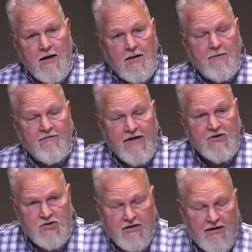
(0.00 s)

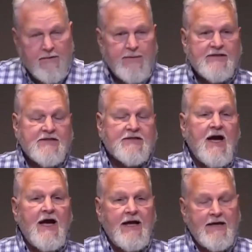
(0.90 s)
eventually the
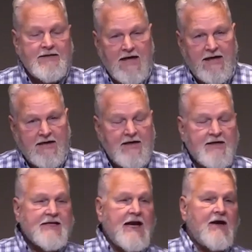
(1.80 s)
Messiah taking
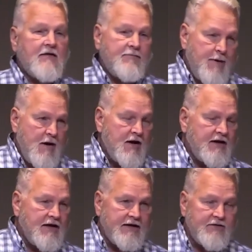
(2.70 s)
us out of
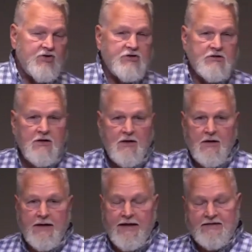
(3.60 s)
bondage.
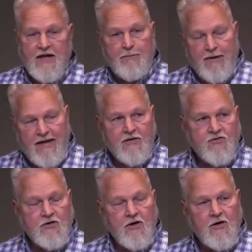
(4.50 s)
It's a
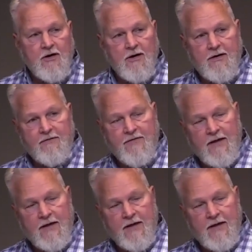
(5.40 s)
picture of